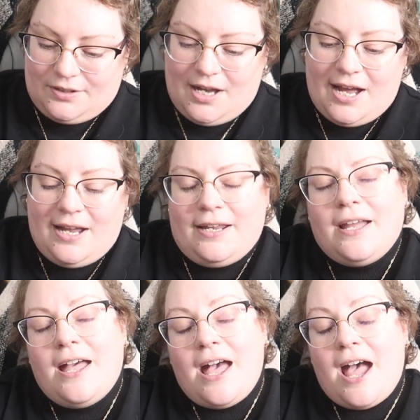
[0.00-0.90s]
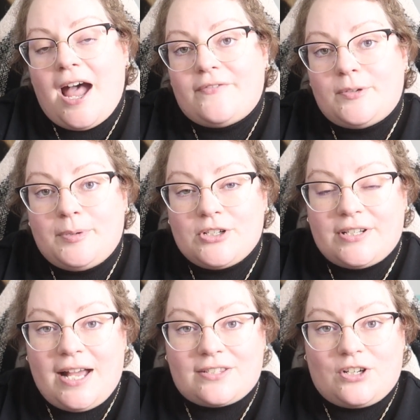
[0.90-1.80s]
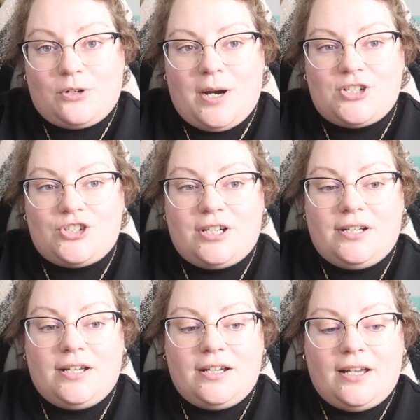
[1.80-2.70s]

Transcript: I have the person ask a question,